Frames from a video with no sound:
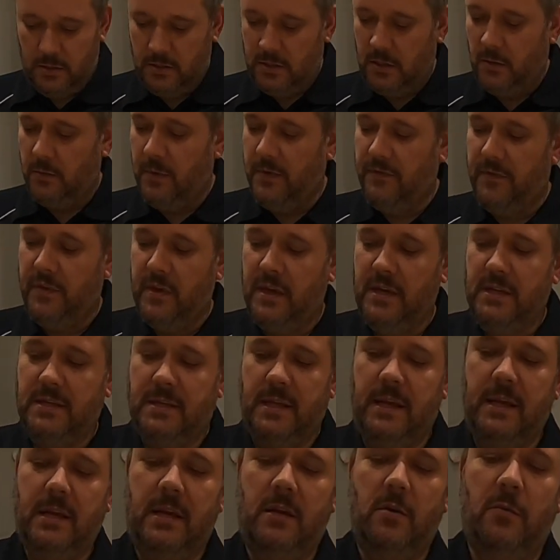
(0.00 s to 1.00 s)
So with
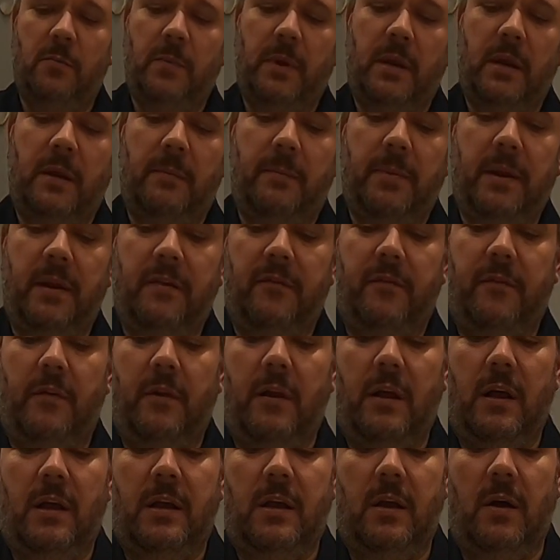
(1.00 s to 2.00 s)
these, they come in a bit of
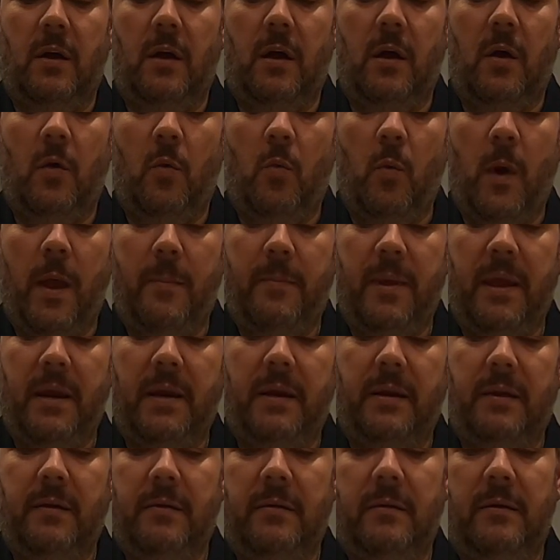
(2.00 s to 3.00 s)
like a
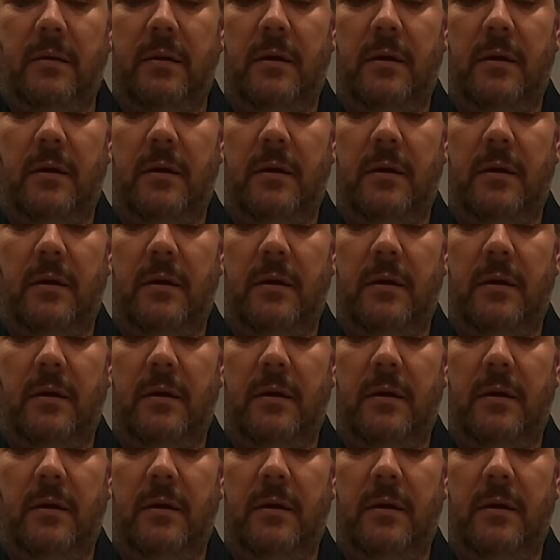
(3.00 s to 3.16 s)
webbing